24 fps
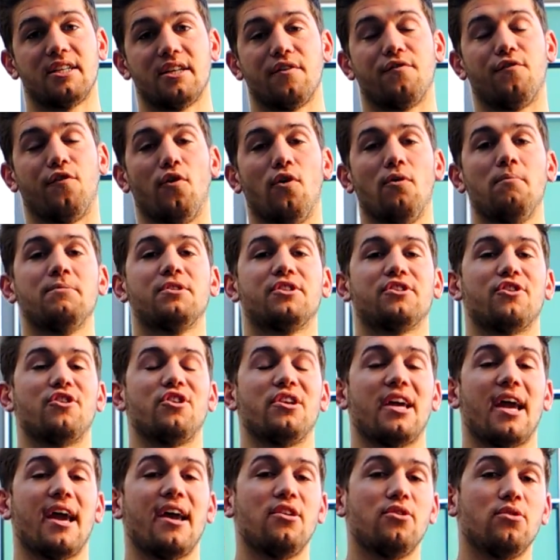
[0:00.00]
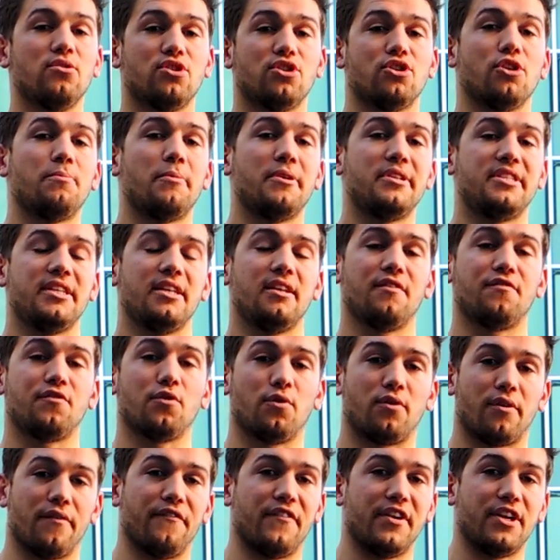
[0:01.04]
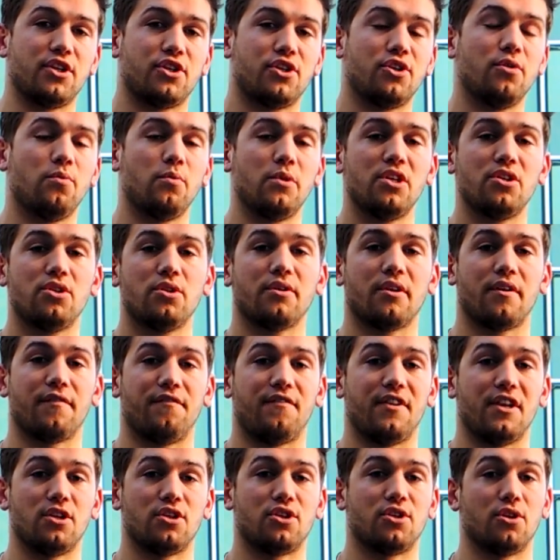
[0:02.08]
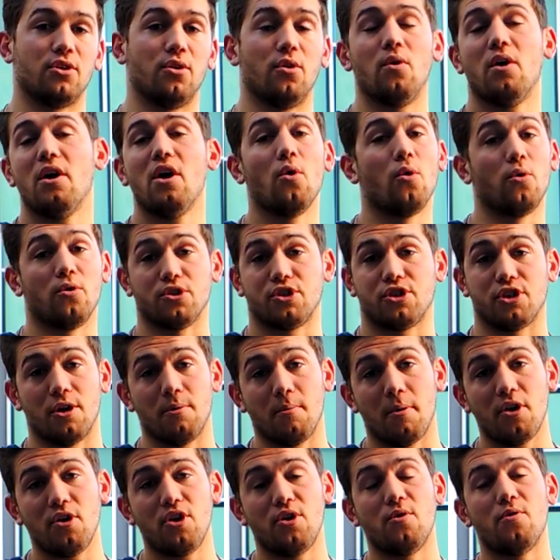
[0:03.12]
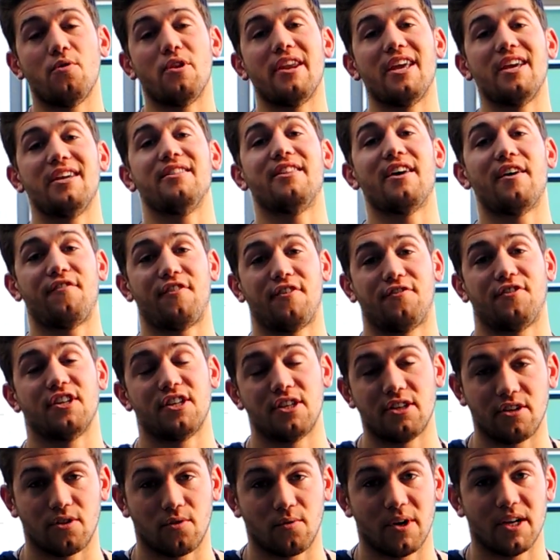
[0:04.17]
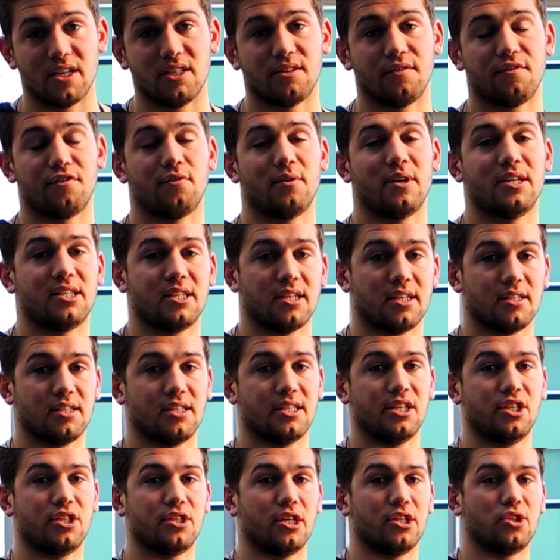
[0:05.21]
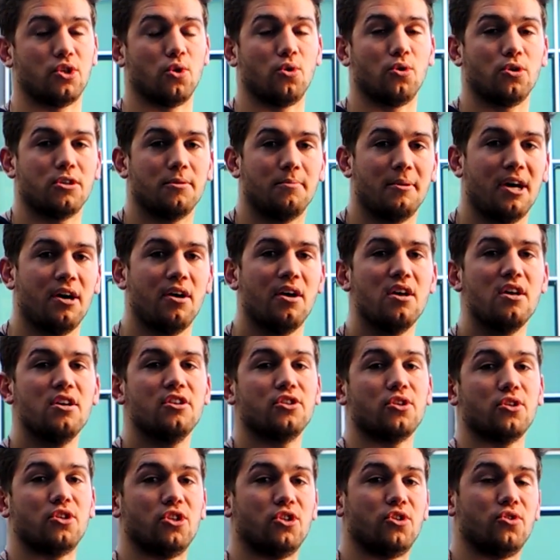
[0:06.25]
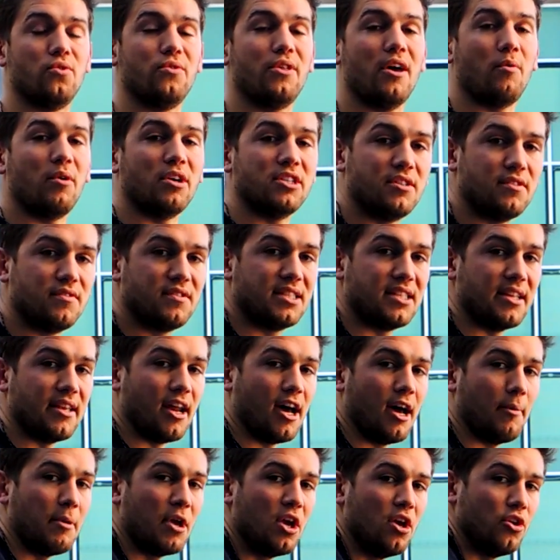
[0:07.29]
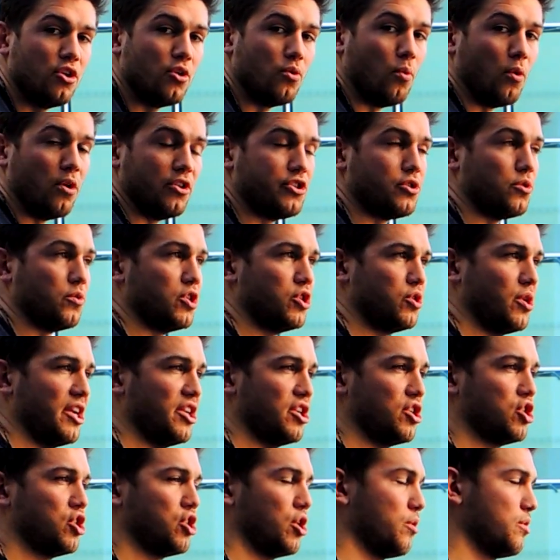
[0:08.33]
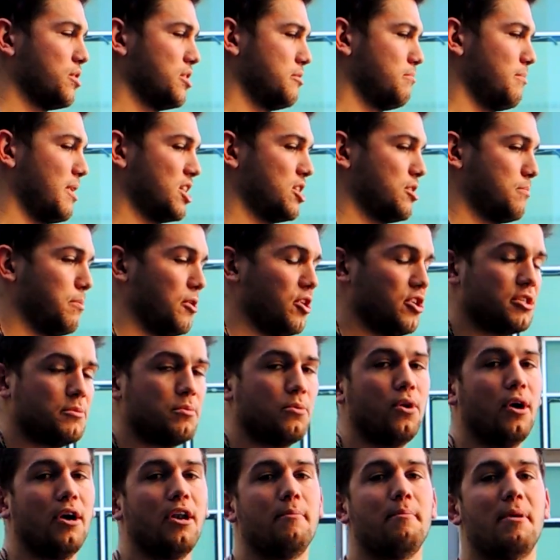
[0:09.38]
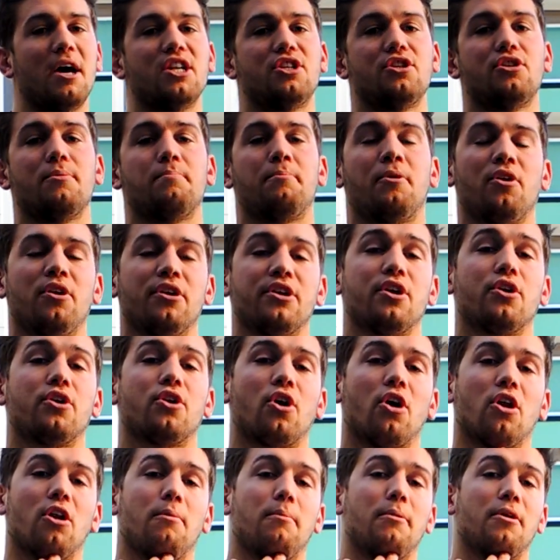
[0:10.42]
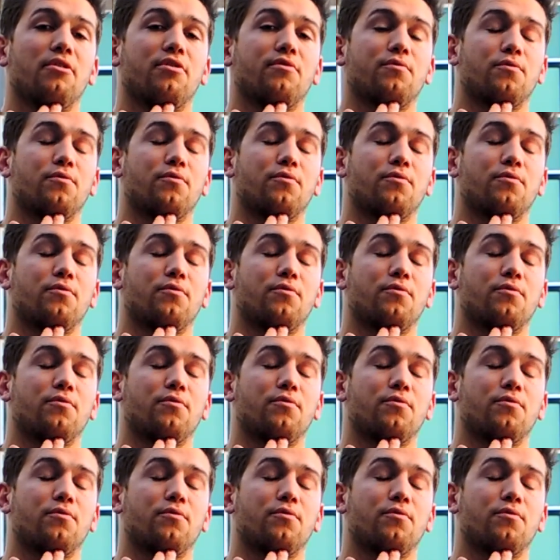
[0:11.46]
form. So you can do sumo deadlift or conventional. When you're doing conventional or sumo, you need that 15 degrees of thoracic extension I talked about. So to do that, once you've set up, you want to retract your shoulders as much as possible, and imagine you're pulling your collarbone